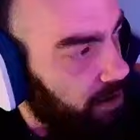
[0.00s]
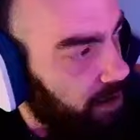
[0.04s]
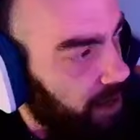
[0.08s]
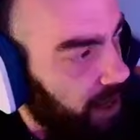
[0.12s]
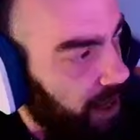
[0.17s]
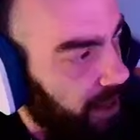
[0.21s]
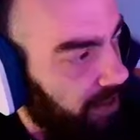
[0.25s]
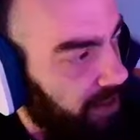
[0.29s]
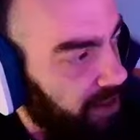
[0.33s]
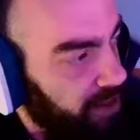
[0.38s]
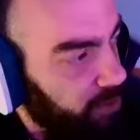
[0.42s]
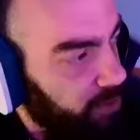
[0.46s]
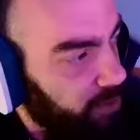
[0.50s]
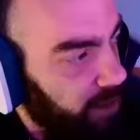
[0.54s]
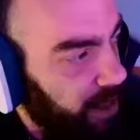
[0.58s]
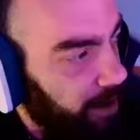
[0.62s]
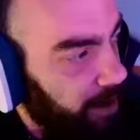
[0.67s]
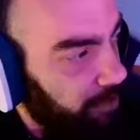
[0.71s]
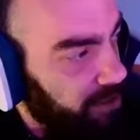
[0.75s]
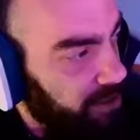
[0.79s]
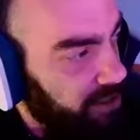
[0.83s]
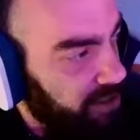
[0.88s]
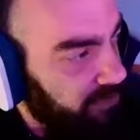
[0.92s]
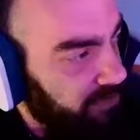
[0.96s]
Yeah, that's what
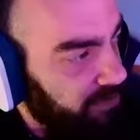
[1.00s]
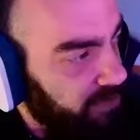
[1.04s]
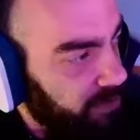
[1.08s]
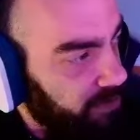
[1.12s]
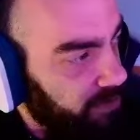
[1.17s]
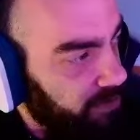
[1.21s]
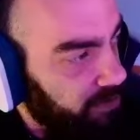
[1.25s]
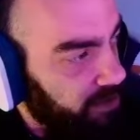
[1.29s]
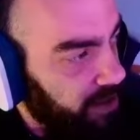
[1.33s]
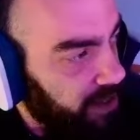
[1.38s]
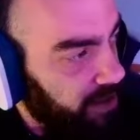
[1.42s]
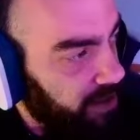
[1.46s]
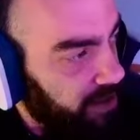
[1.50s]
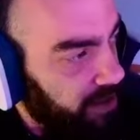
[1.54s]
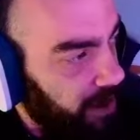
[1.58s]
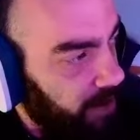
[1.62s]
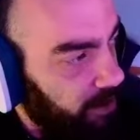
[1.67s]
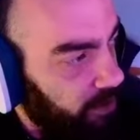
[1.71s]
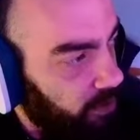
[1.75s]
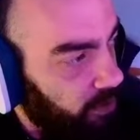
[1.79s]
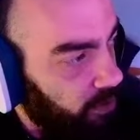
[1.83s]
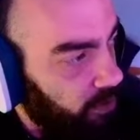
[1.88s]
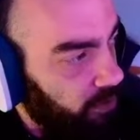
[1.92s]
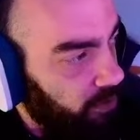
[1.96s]
happens if you get
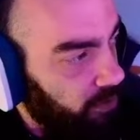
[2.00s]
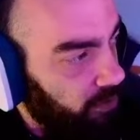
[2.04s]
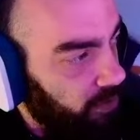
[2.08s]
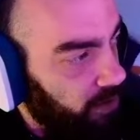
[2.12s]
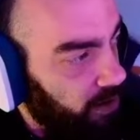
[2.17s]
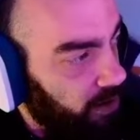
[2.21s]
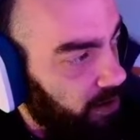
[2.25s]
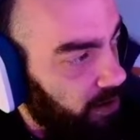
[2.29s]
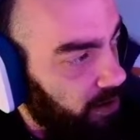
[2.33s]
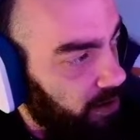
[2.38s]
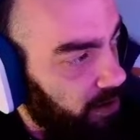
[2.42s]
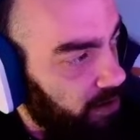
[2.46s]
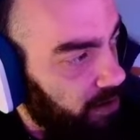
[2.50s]
that corner wrong.